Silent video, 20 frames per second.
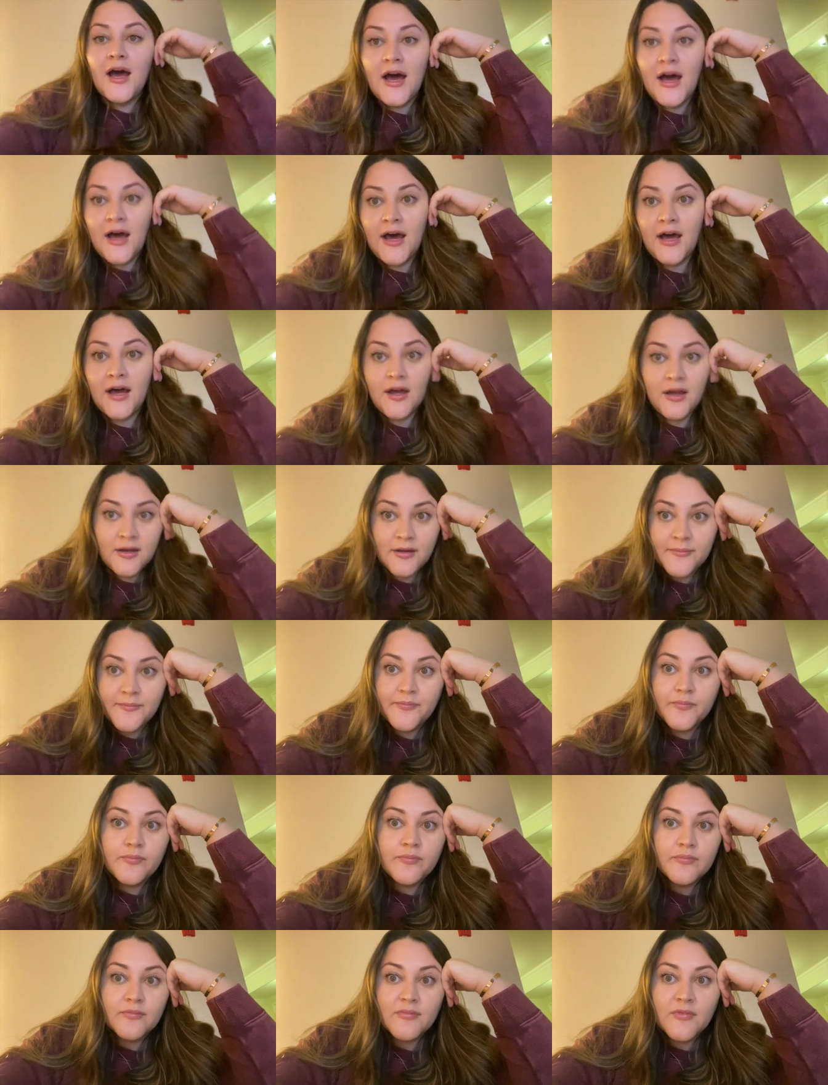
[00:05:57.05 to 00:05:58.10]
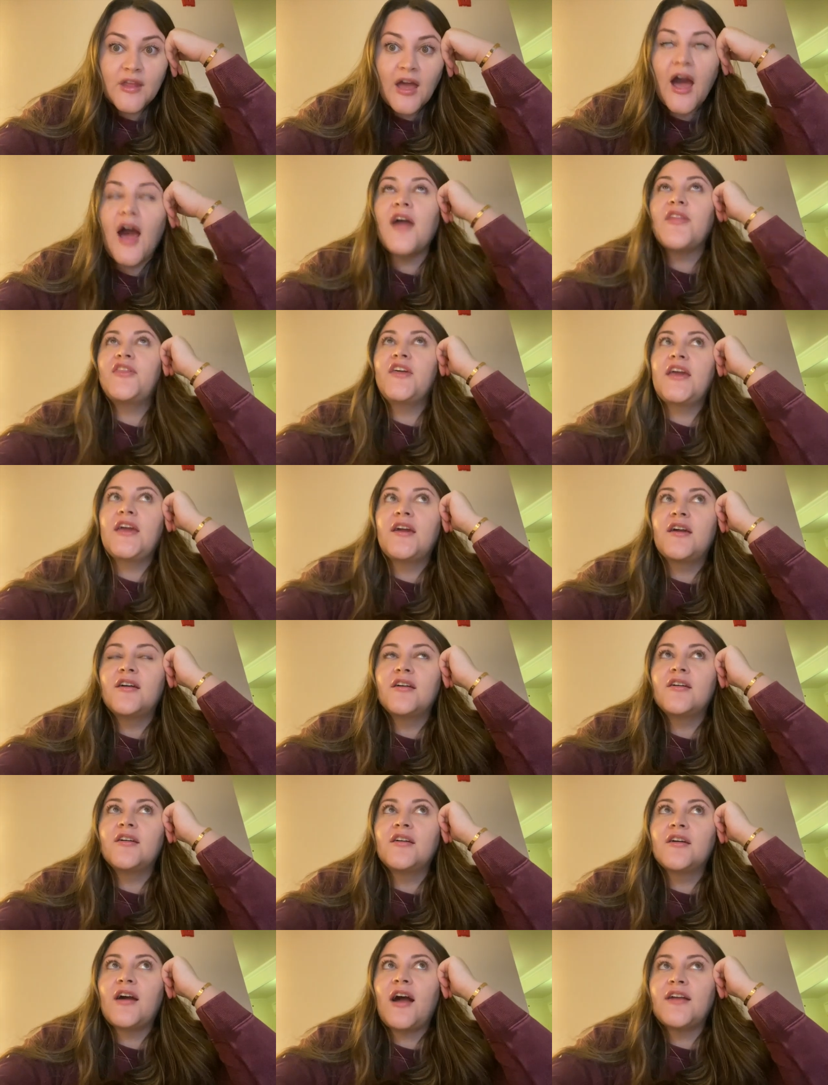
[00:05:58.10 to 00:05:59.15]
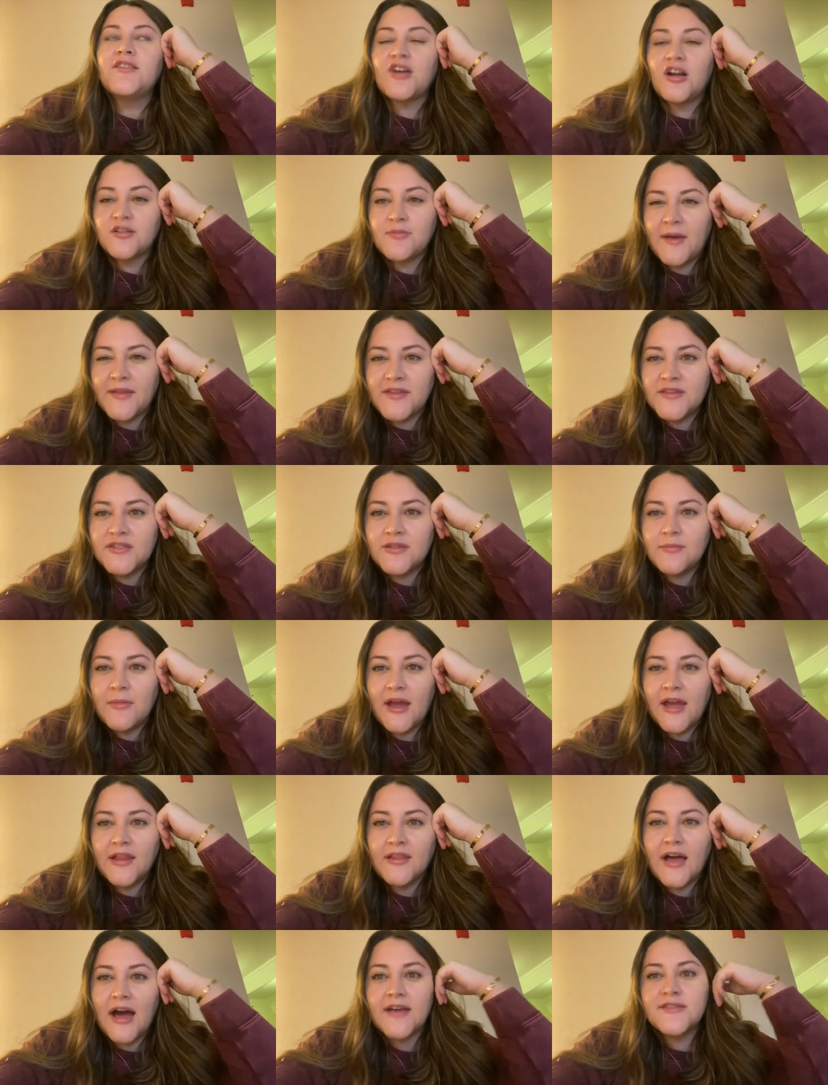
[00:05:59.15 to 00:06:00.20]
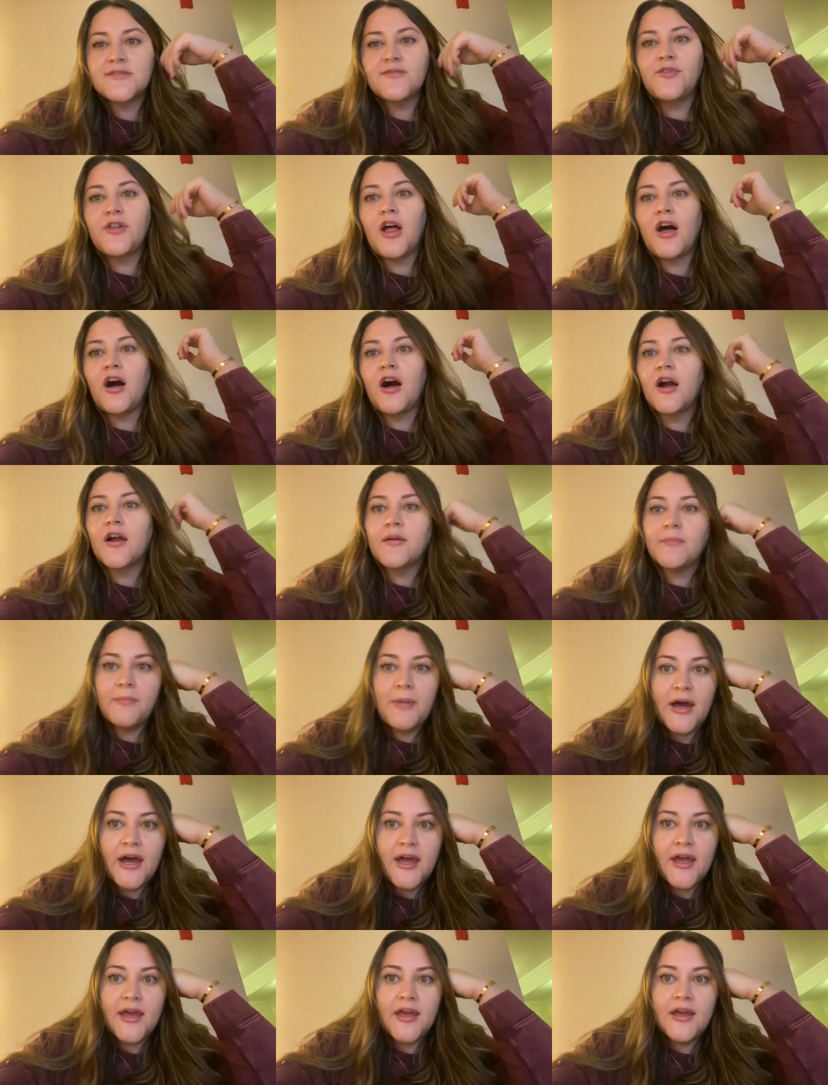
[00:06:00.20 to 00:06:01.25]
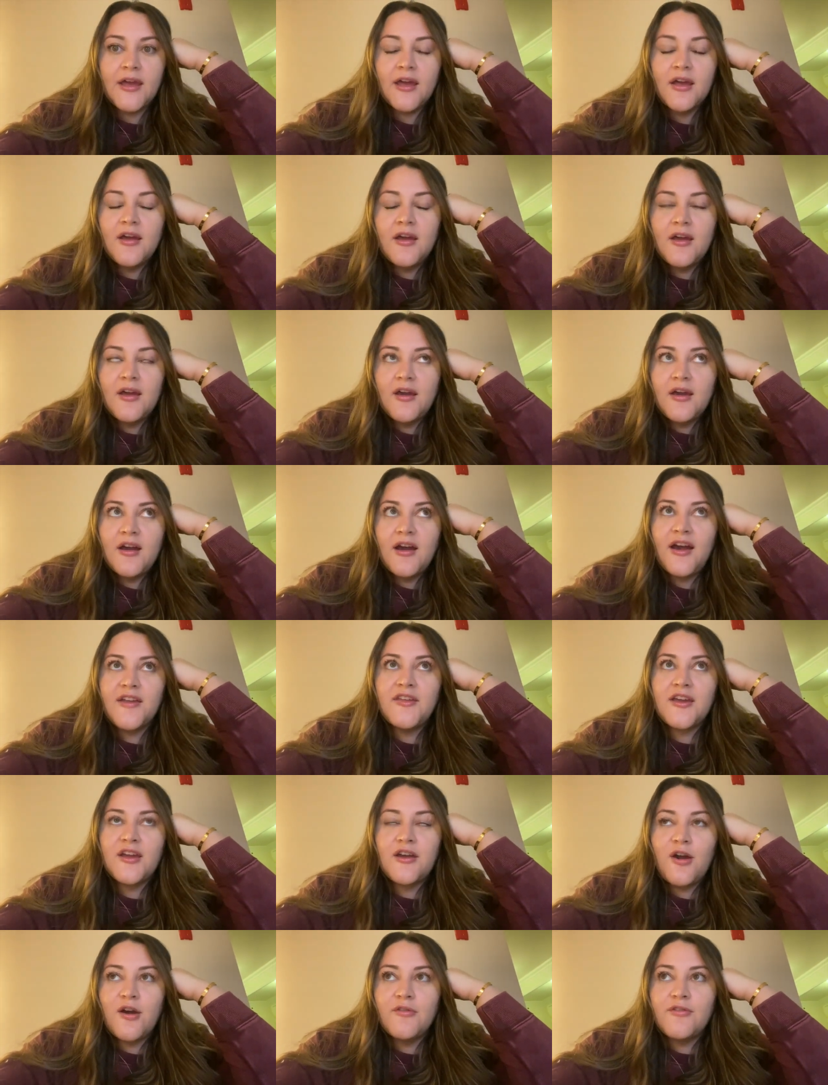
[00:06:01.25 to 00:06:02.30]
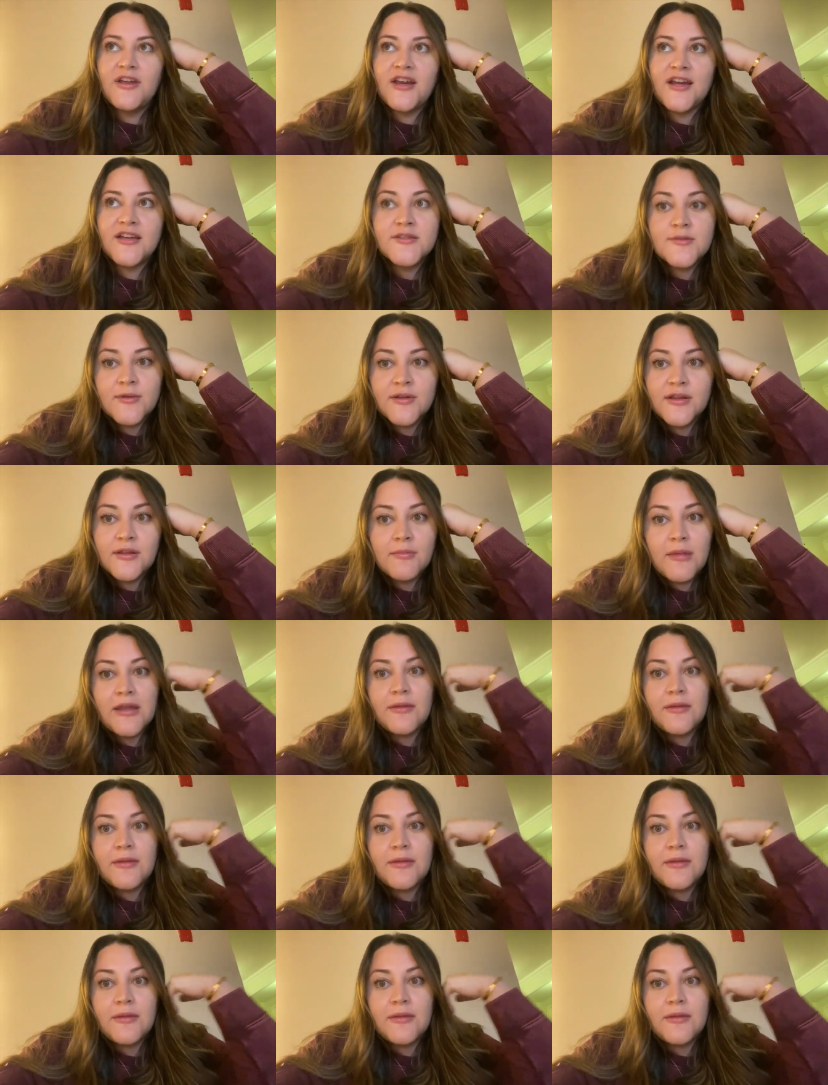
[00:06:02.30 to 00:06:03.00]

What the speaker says: I think I talked about this in my last vlog, but I think COVID has really made